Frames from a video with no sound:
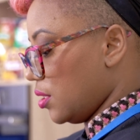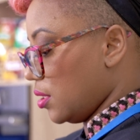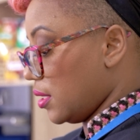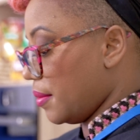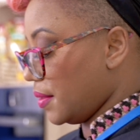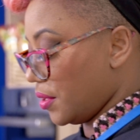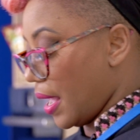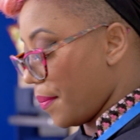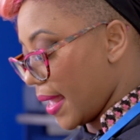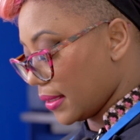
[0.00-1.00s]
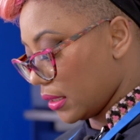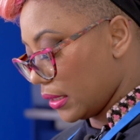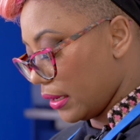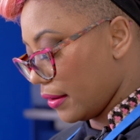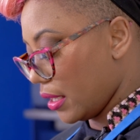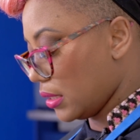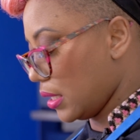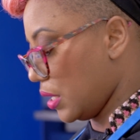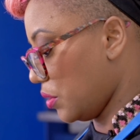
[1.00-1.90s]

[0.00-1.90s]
So sometimes you get pescatarians, then